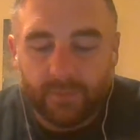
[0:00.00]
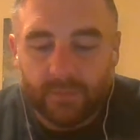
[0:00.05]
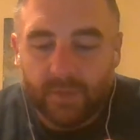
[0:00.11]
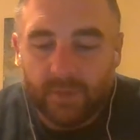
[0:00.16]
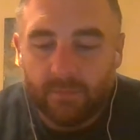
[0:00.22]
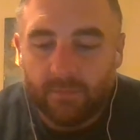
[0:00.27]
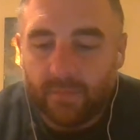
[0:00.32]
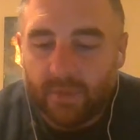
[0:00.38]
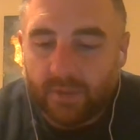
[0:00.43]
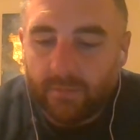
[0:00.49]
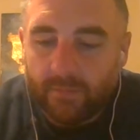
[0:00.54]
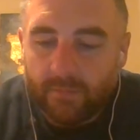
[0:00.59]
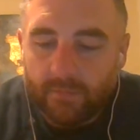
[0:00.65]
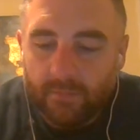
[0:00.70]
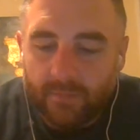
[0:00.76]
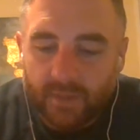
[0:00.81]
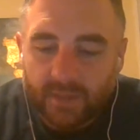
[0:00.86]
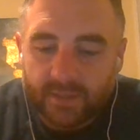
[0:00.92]
getting my
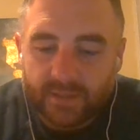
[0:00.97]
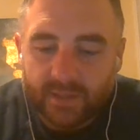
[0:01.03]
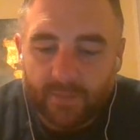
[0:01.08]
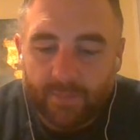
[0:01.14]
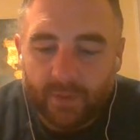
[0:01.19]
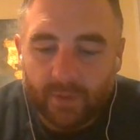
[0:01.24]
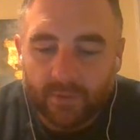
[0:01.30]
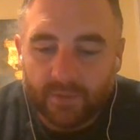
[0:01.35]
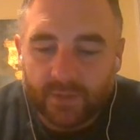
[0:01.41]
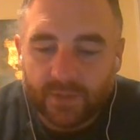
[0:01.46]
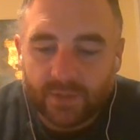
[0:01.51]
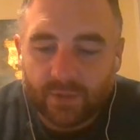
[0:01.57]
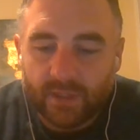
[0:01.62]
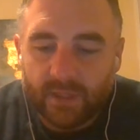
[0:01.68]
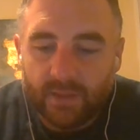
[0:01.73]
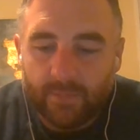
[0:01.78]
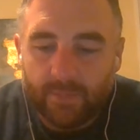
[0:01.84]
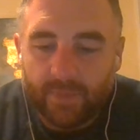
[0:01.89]
mixed up here on the
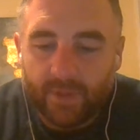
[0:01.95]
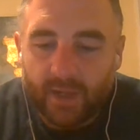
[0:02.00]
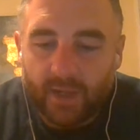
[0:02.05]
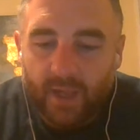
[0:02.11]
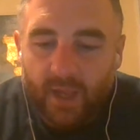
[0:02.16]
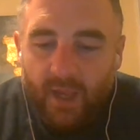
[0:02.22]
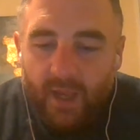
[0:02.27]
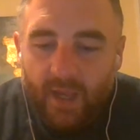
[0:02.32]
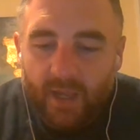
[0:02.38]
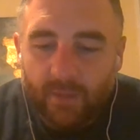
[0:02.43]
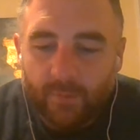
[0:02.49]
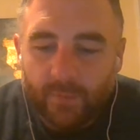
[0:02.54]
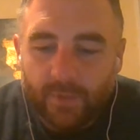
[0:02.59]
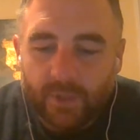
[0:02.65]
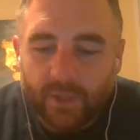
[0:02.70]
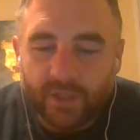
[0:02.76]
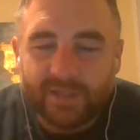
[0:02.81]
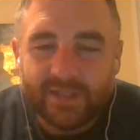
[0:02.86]
screen, but
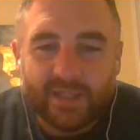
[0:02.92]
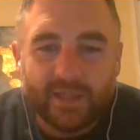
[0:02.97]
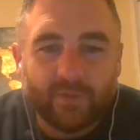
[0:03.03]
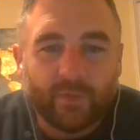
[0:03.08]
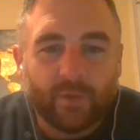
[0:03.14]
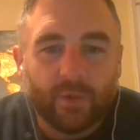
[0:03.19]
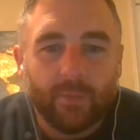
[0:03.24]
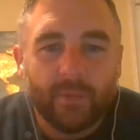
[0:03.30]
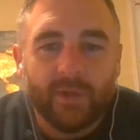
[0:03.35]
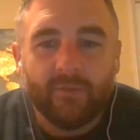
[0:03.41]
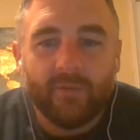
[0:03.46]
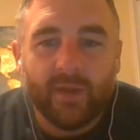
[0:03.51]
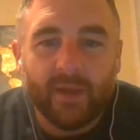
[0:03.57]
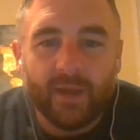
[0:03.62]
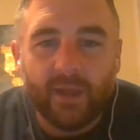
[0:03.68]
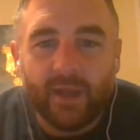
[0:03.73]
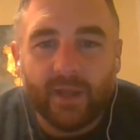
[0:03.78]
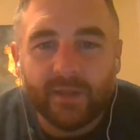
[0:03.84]
and you can see a little bit of
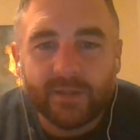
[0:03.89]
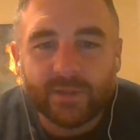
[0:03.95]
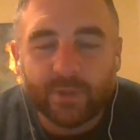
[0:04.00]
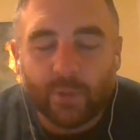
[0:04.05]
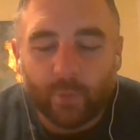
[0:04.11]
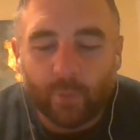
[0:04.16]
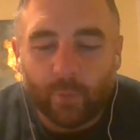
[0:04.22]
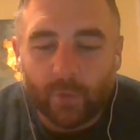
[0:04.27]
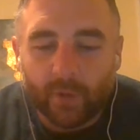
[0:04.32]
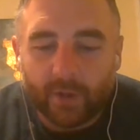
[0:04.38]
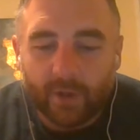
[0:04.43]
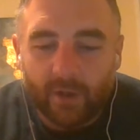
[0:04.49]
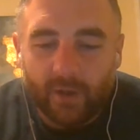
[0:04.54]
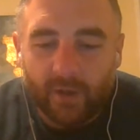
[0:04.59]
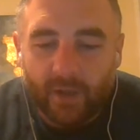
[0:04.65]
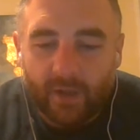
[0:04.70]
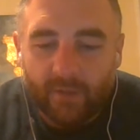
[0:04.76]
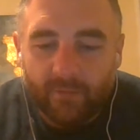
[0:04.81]
a, a stonework of
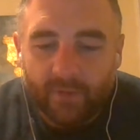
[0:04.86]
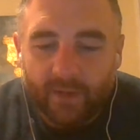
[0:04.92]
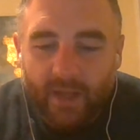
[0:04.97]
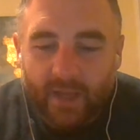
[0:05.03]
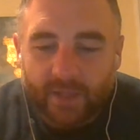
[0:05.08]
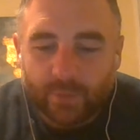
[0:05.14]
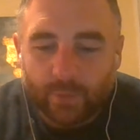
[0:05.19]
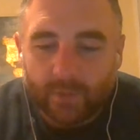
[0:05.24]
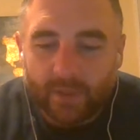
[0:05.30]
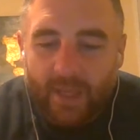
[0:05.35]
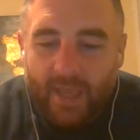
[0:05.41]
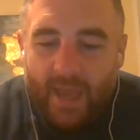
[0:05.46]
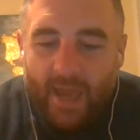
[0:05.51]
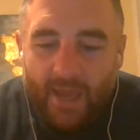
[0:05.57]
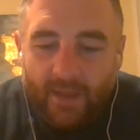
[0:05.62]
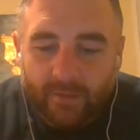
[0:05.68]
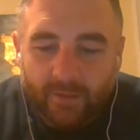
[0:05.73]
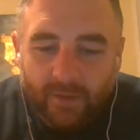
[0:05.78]
an actual
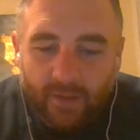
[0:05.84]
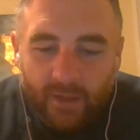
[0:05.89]
cat